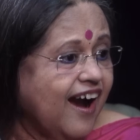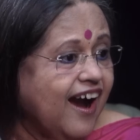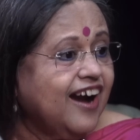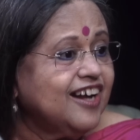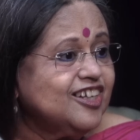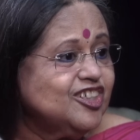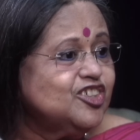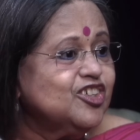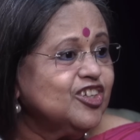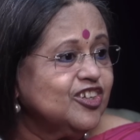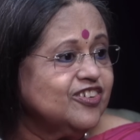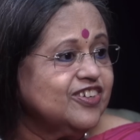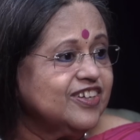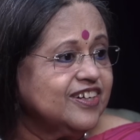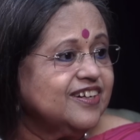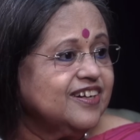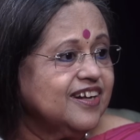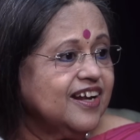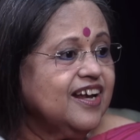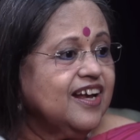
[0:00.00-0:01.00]
our
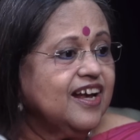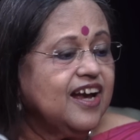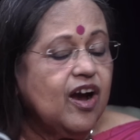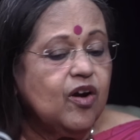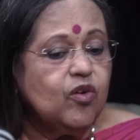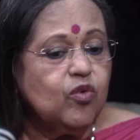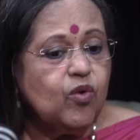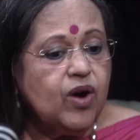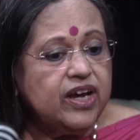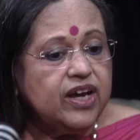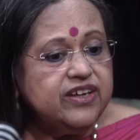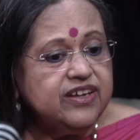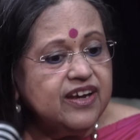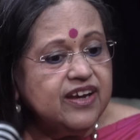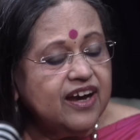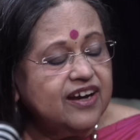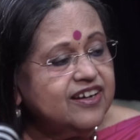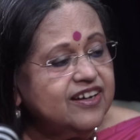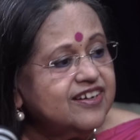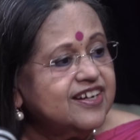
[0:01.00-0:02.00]
children, who are
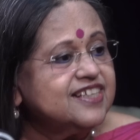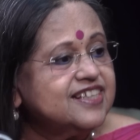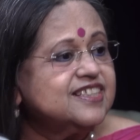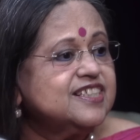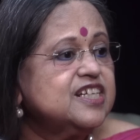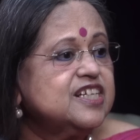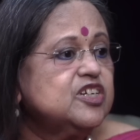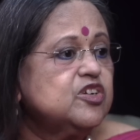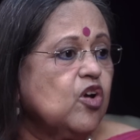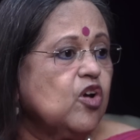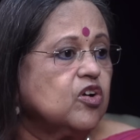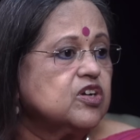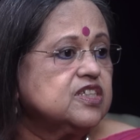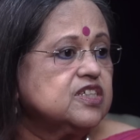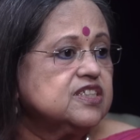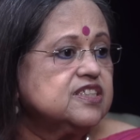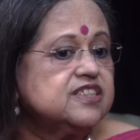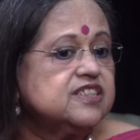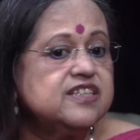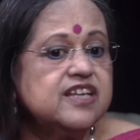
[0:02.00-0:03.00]
young resident
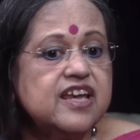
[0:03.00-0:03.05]
doctors.